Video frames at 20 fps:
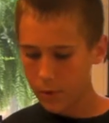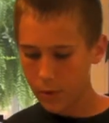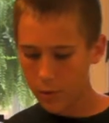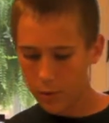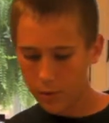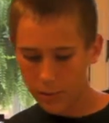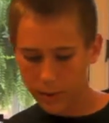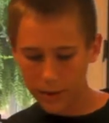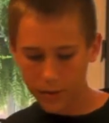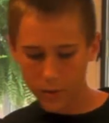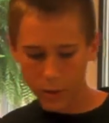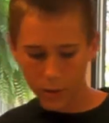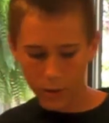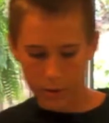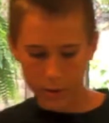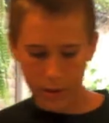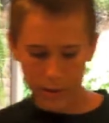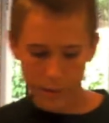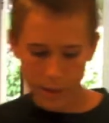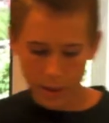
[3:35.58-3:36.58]
And make sure it's
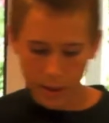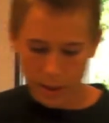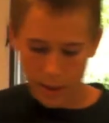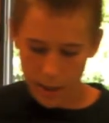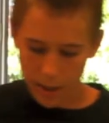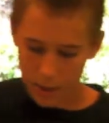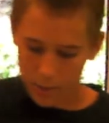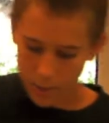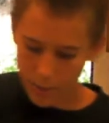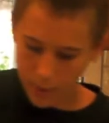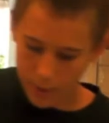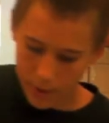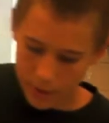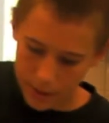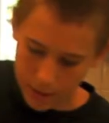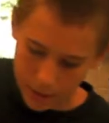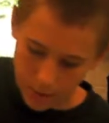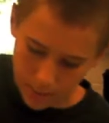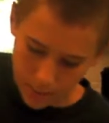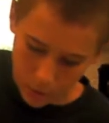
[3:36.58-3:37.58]
even, and you put it
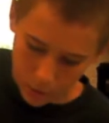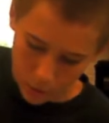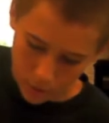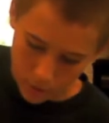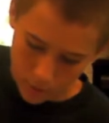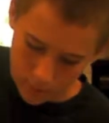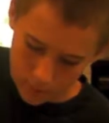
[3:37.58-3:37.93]
in the bowl.